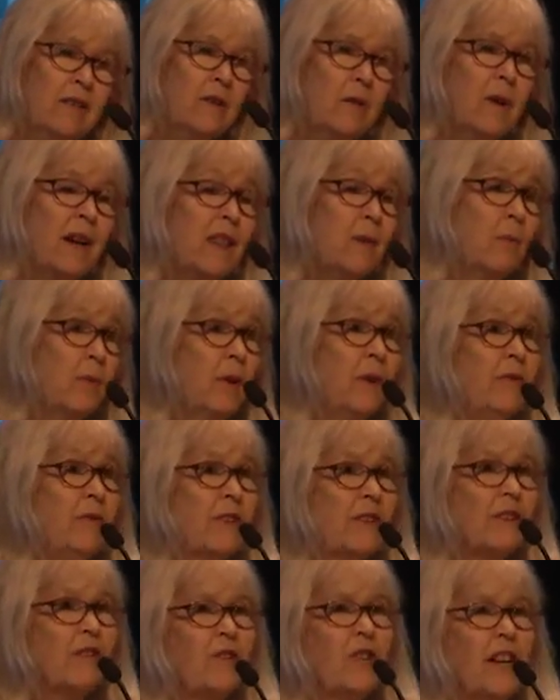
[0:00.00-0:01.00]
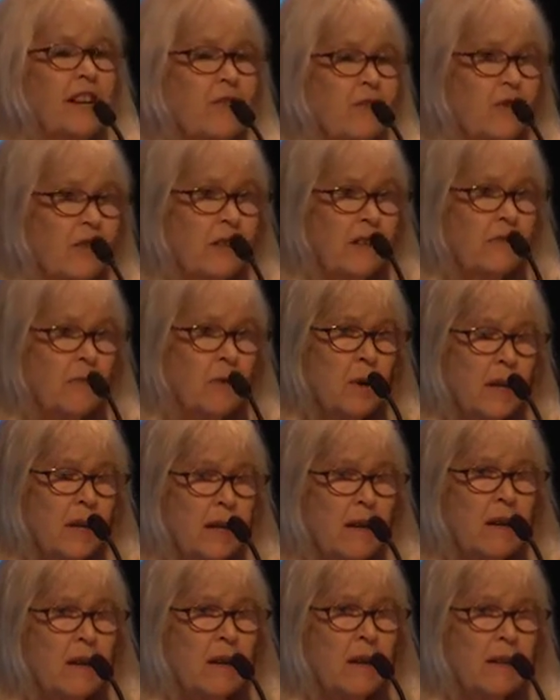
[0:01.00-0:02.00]
who had the privilege actually of
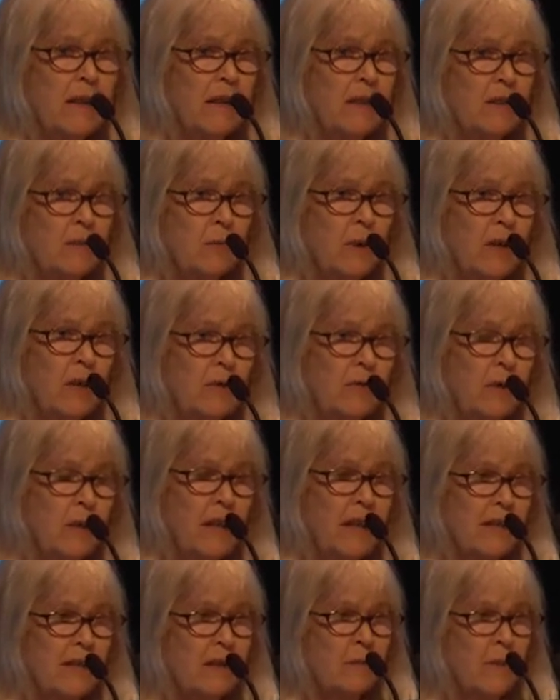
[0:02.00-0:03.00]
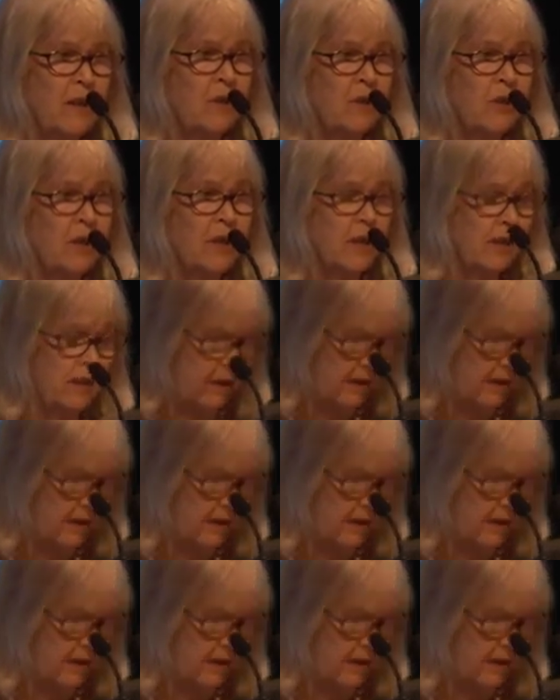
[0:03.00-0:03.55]
working on this wonderful exhibition,